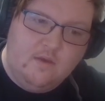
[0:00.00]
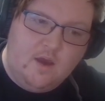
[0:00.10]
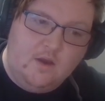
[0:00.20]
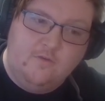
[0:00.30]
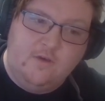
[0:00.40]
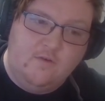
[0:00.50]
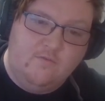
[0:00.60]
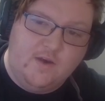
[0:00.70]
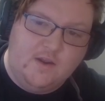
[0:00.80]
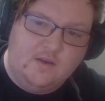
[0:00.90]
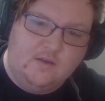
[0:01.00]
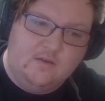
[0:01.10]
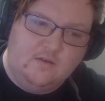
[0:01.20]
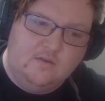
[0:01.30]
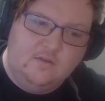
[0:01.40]
I could see him
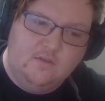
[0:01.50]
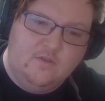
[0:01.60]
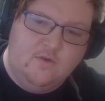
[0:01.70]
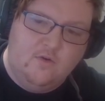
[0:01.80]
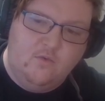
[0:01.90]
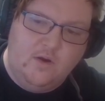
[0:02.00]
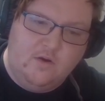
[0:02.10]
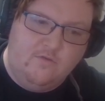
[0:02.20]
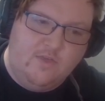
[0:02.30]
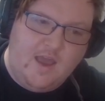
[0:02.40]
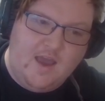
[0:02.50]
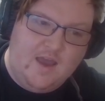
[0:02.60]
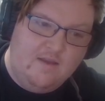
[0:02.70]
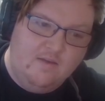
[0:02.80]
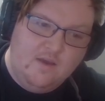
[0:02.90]
fighting the winner of
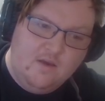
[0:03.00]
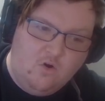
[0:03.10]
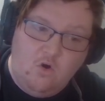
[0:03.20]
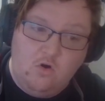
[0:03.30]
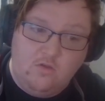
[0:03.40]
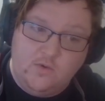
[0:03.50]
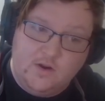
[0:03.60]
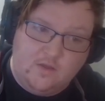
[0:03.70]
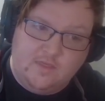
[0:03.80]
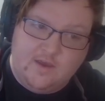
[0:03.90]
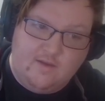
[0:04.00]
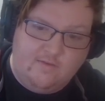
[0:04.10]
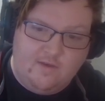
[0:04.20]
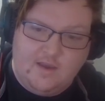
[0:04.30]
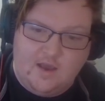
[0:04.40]
that or the winner of
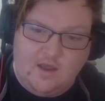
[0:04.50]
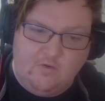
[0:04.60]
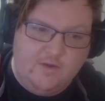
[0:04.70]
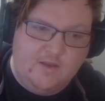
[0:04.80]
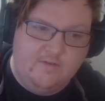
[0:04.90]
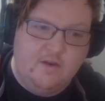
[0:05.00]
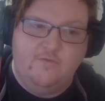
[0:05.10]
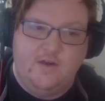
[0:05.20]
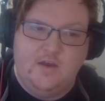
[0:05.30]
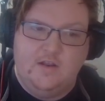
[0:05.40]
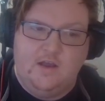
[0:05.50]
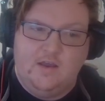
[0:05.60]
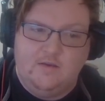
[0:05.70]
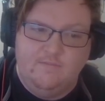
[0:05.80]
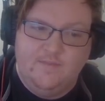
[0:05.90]
this. Like, I don't think he's gonna fight
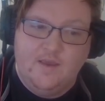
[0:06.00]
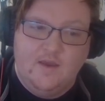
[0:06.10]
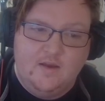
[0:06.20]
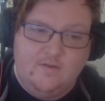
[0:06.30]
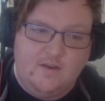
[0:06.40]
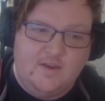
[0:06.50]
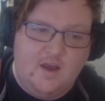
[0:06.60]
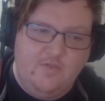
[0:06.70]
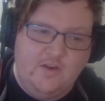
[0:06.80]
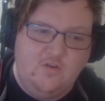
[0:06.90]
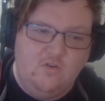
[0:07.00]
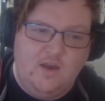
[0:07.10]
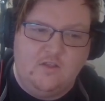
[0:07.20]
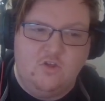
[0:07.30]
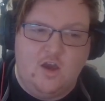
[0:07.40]
like, because I doubt they do
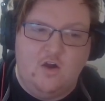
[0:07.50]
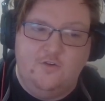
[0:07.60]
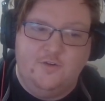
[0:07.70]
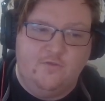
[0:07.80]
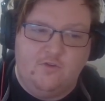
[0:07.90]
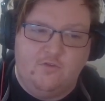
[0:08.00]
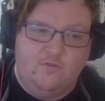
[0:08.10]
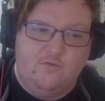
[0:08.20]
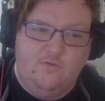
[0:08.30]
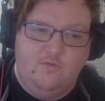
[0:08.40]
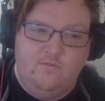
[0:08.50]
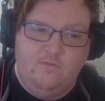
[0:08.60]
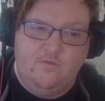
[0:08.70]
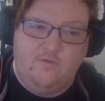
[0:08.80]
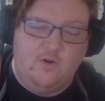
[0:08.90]
like Jailton versus
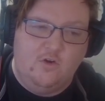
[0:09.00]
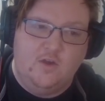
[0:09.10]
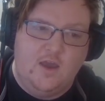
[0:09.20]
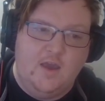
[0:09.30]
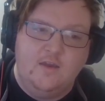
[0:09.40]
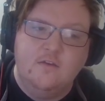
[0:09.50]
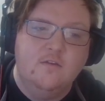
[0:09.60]
Sergey.